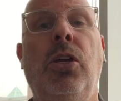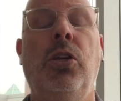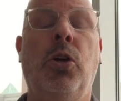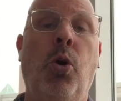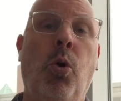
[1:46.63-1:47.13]

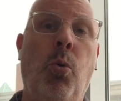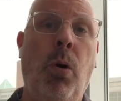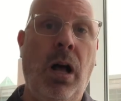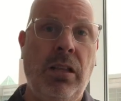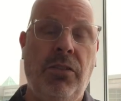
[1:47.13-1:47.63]
you're
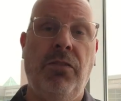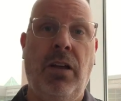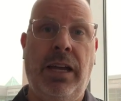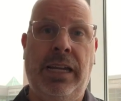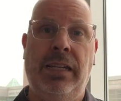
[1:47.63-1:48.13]

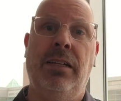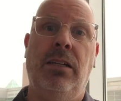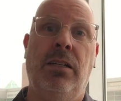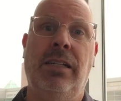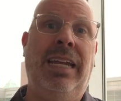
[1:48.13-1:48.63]
qualifying
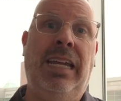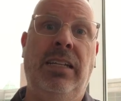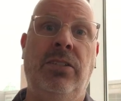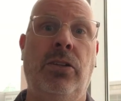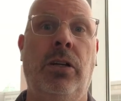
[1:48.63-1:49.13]
an
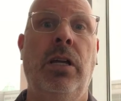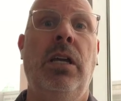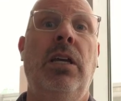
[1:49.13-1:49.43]
answer.